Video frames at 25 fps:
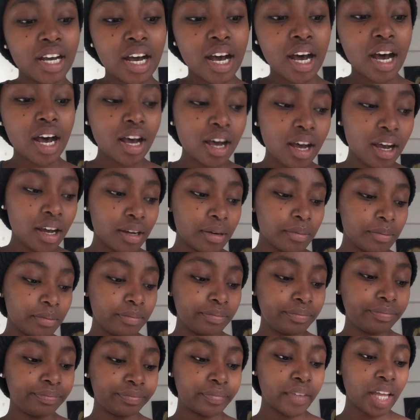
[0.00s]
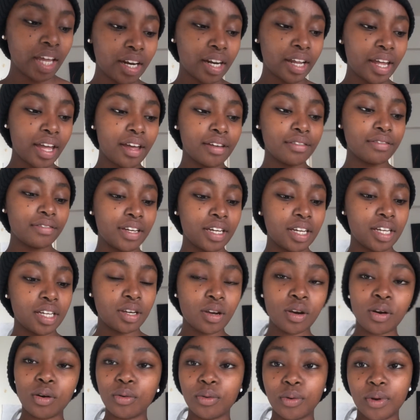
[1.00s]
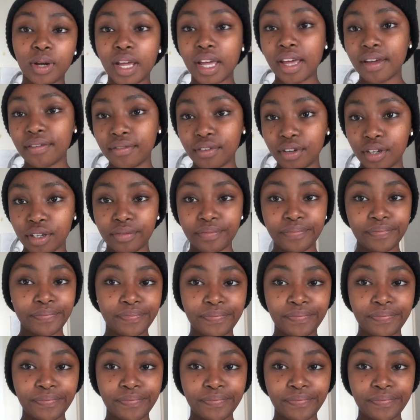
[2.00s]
At a cafe or whatever.